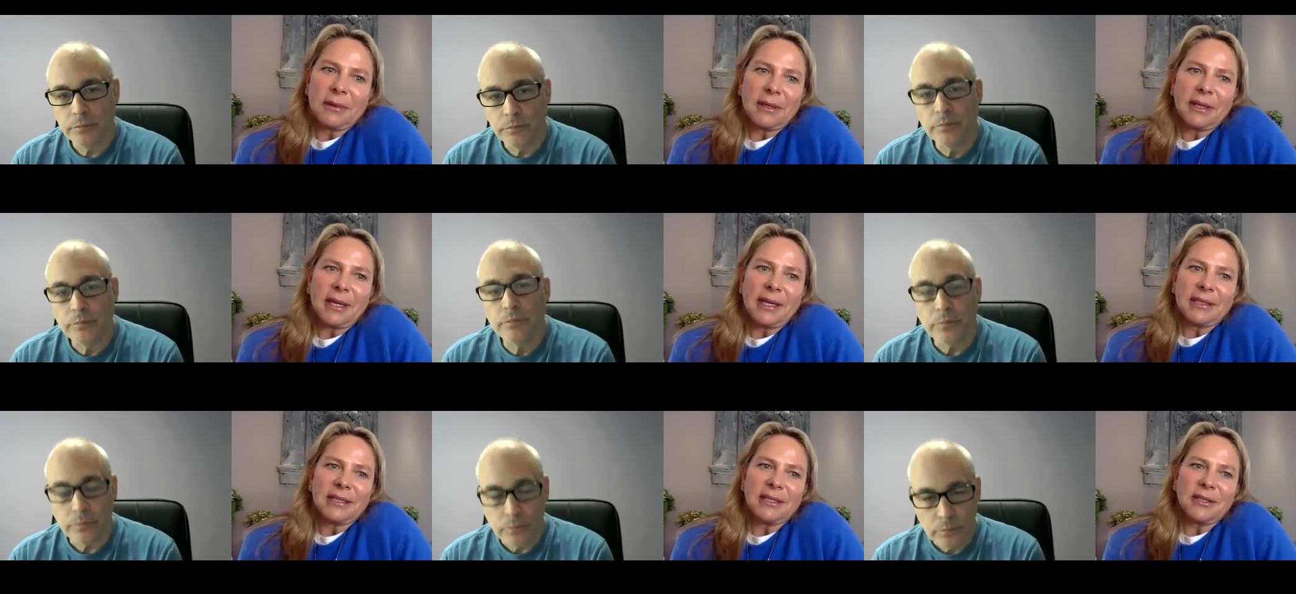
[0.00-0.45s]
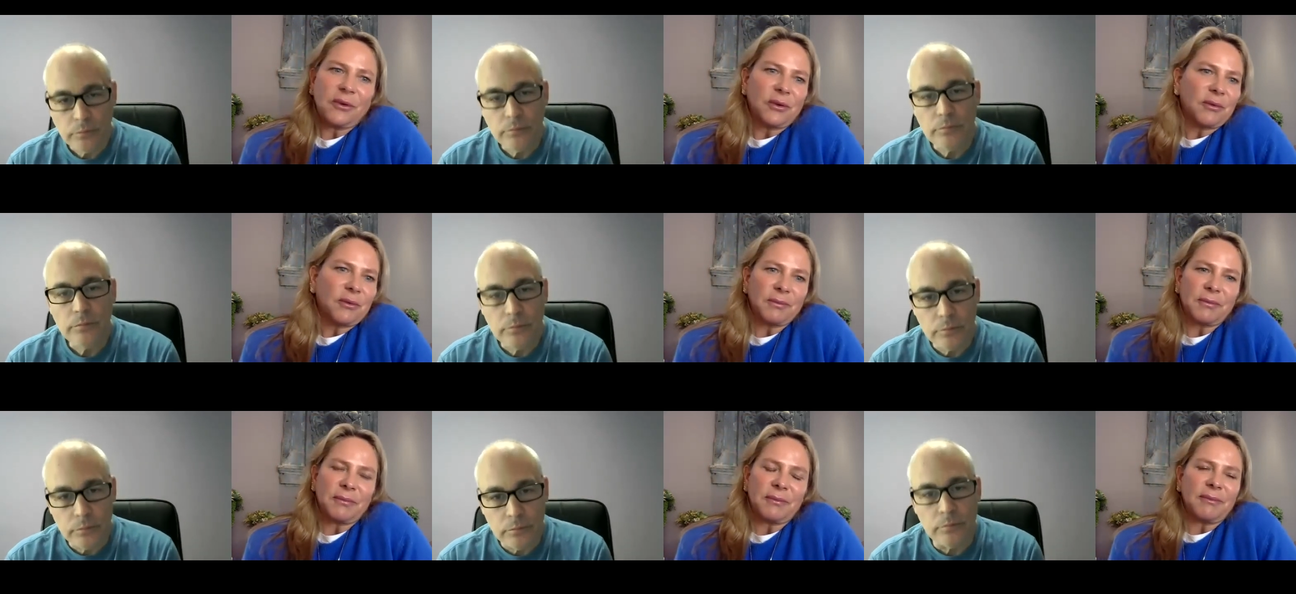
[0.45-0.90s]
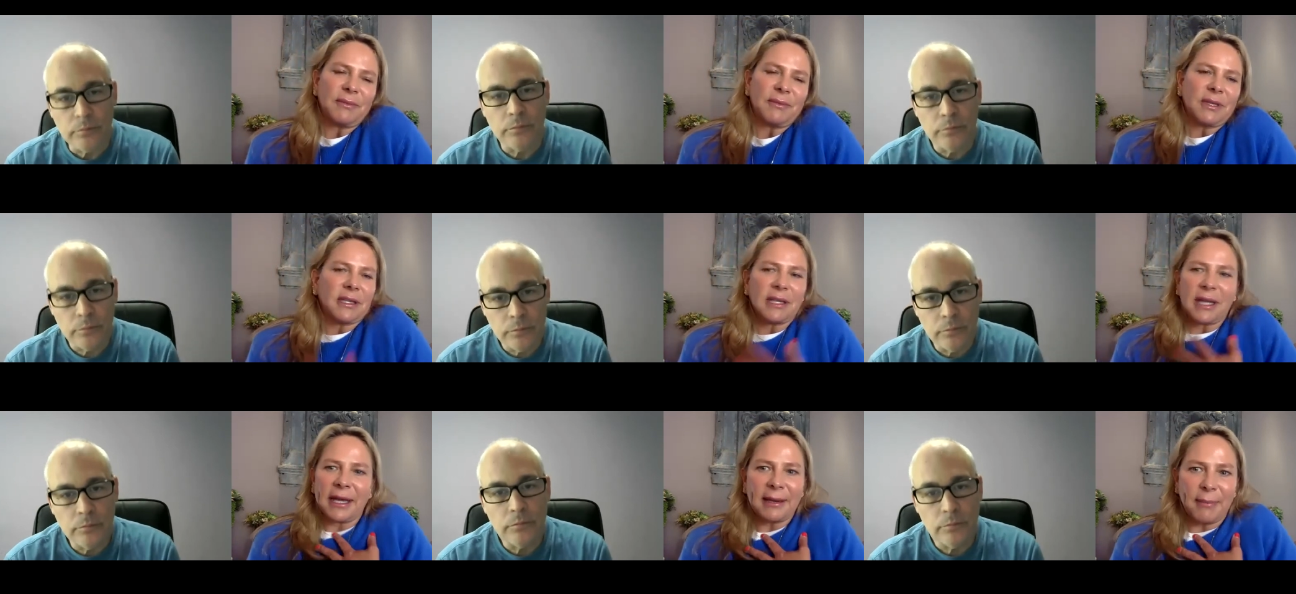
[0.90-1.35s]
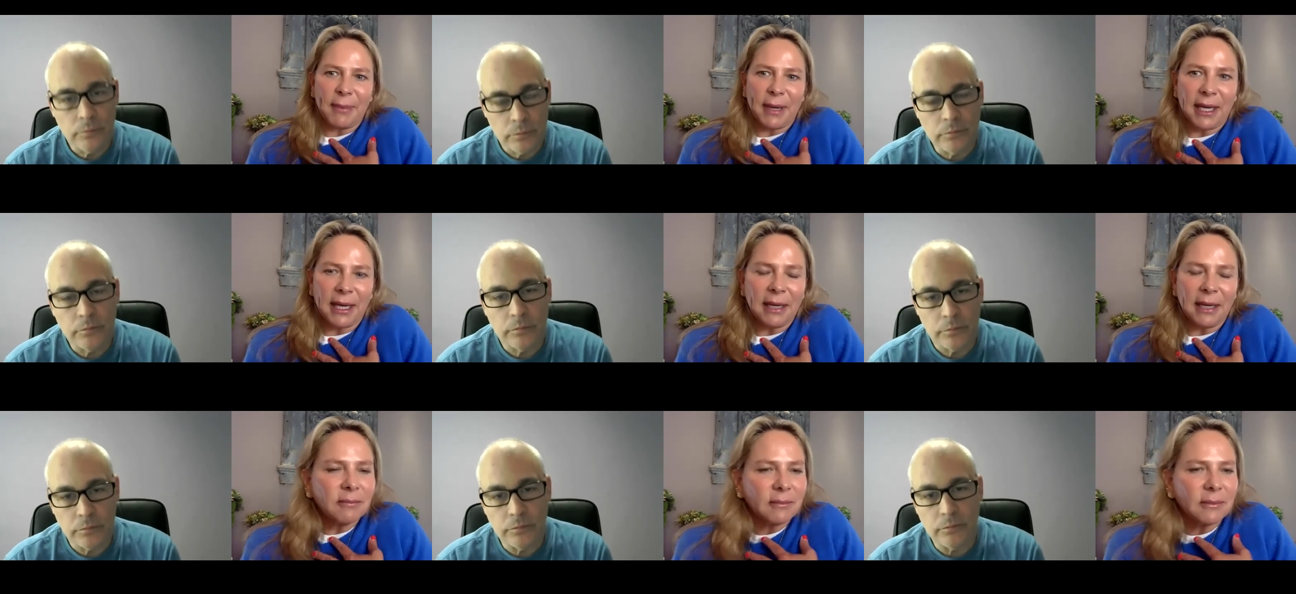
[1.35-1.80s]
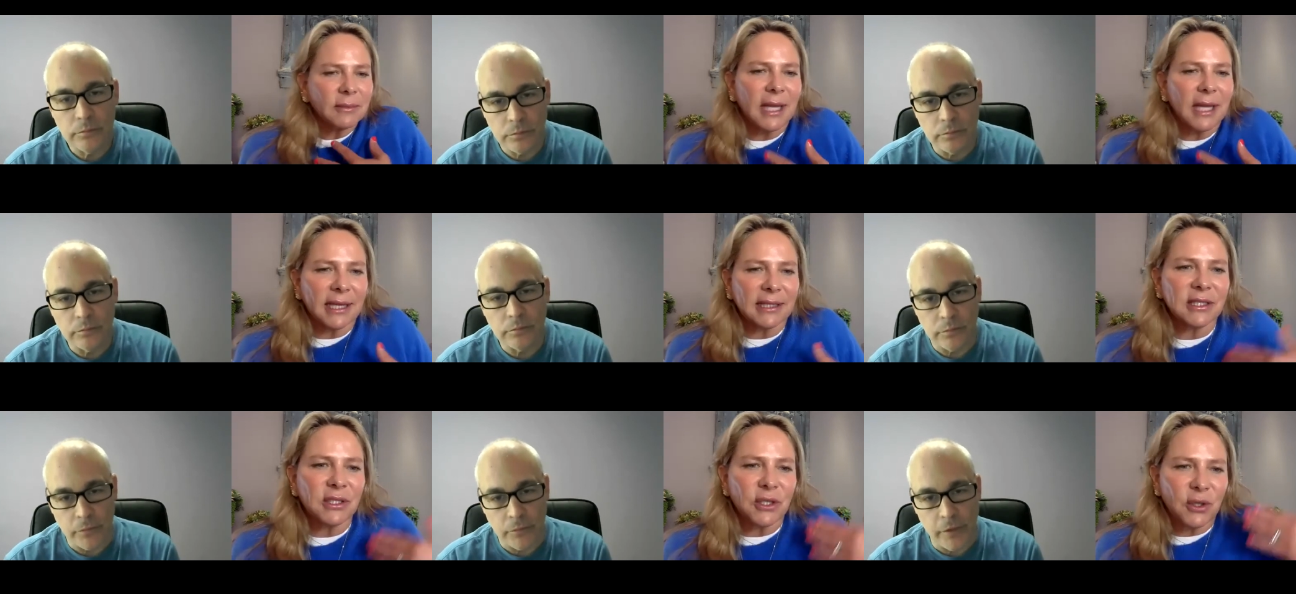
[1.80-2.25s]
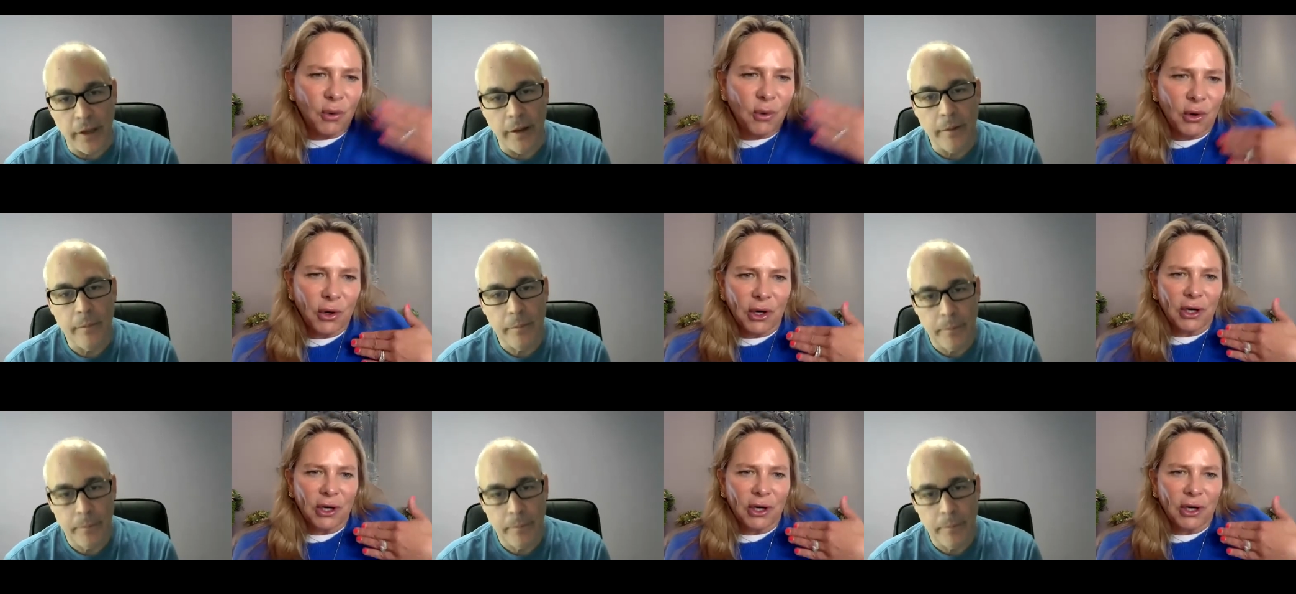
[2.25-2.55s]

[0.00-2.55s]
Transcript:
Speaker 1: that's your like me that's yeah.